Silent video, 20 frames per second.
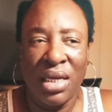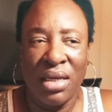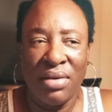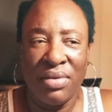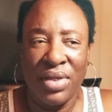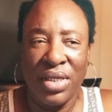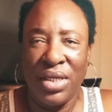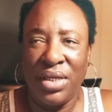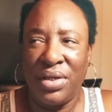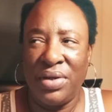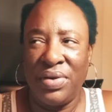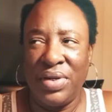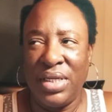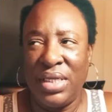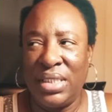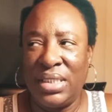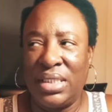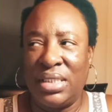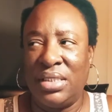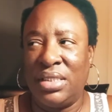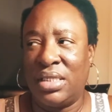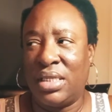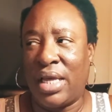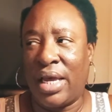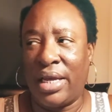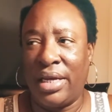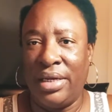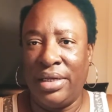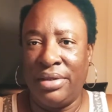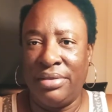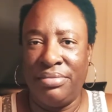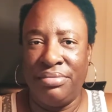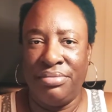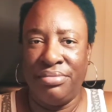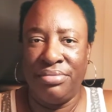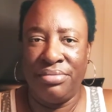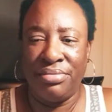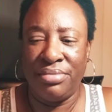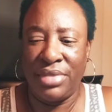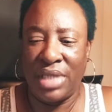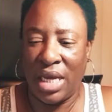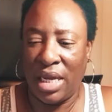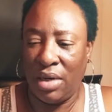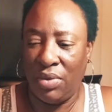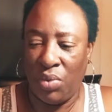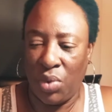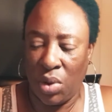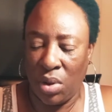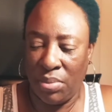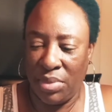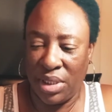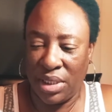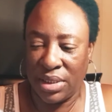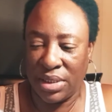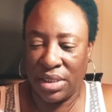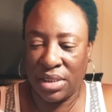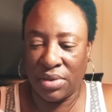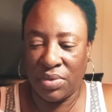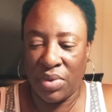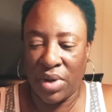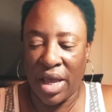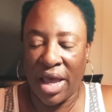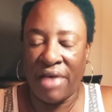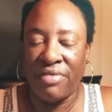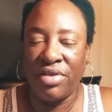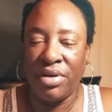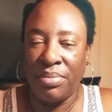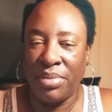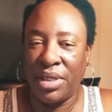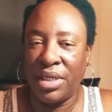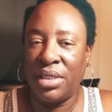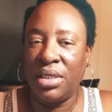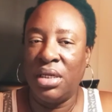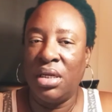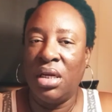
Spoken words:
well, he doesn't look like a Daddy Warbucks or what have you, but